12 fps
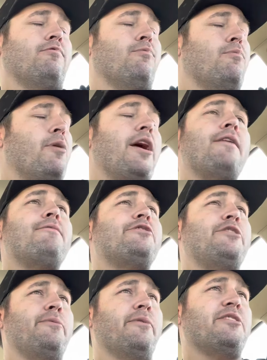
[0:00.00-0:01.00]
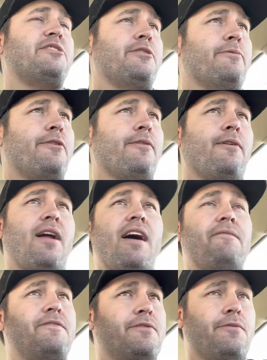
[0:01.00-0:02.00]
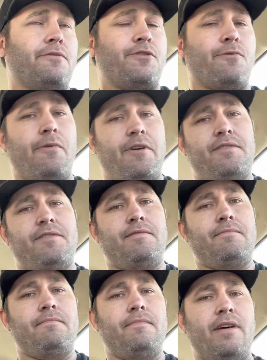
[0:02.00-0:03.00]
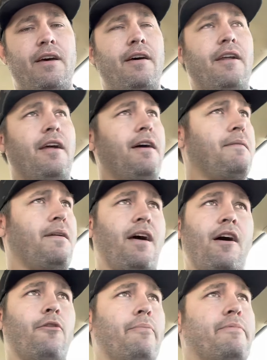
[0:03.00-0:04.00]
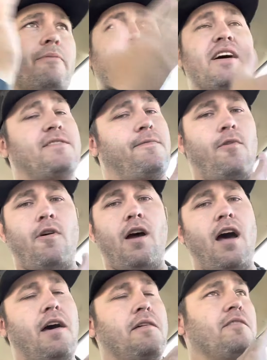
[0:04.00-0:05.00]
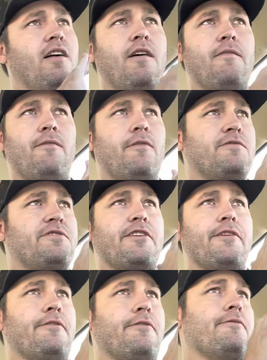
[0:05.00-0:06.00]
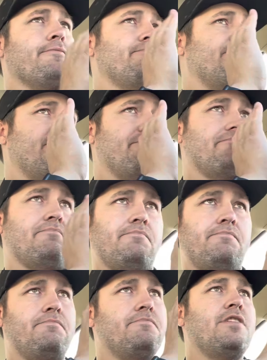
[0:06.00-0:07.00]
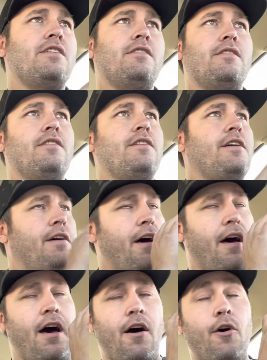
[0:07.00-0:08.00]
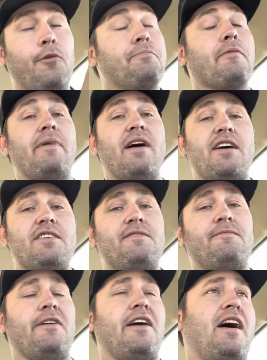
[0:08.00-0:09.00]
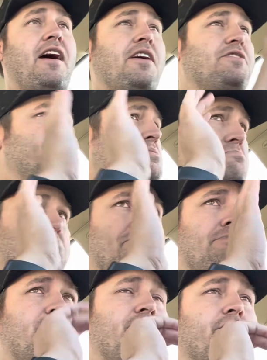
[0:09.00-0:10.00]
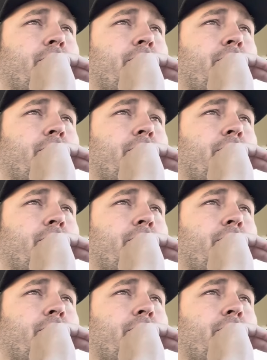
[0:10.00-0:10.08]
whatever she wants to do with her life is her choice. And I hope the best for her. I love her still. I hope the best for Dash. She's a